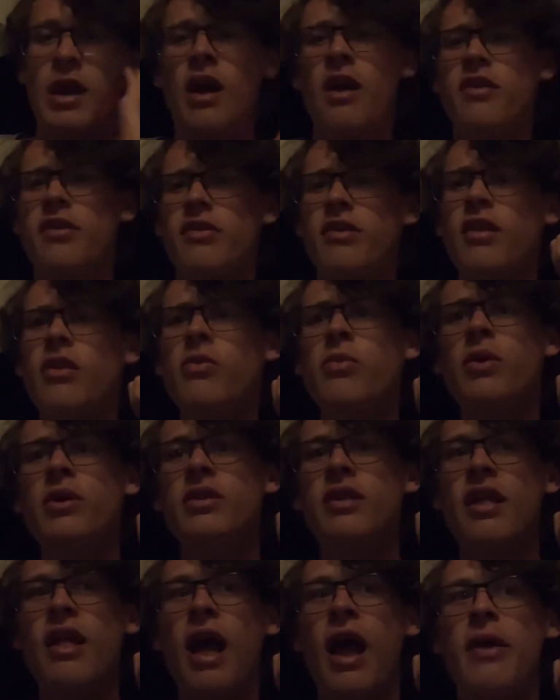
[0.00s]
So that's one
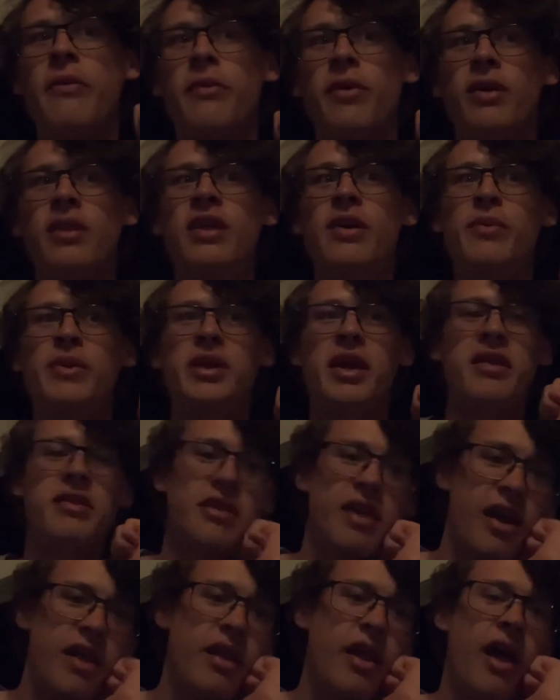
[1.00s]
that I really, when I
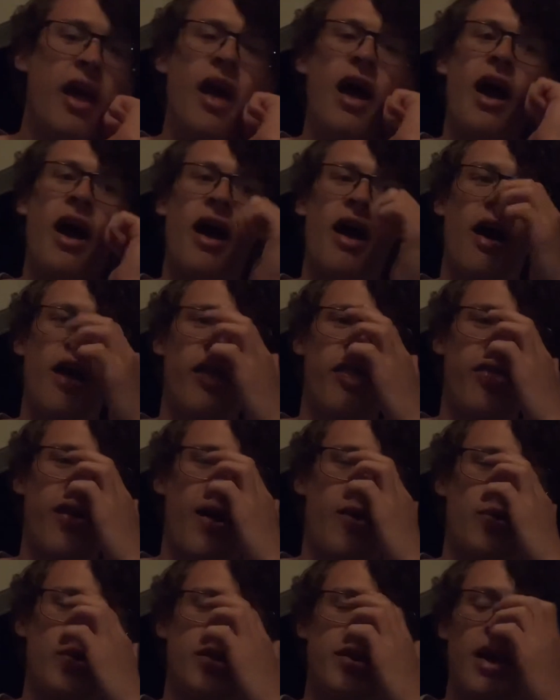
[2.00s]
did, I
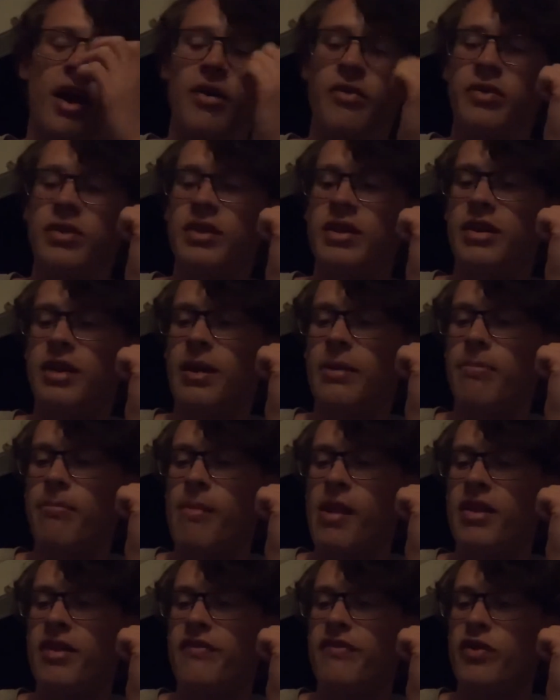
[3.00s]
thought would not really get
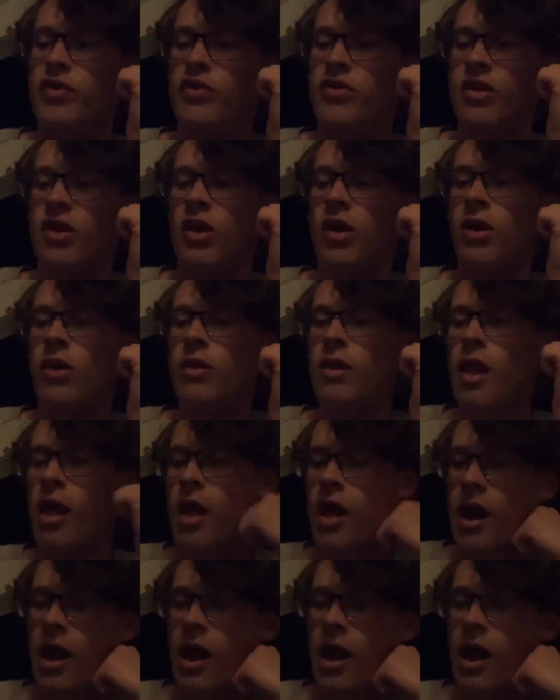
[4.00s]
many views at all.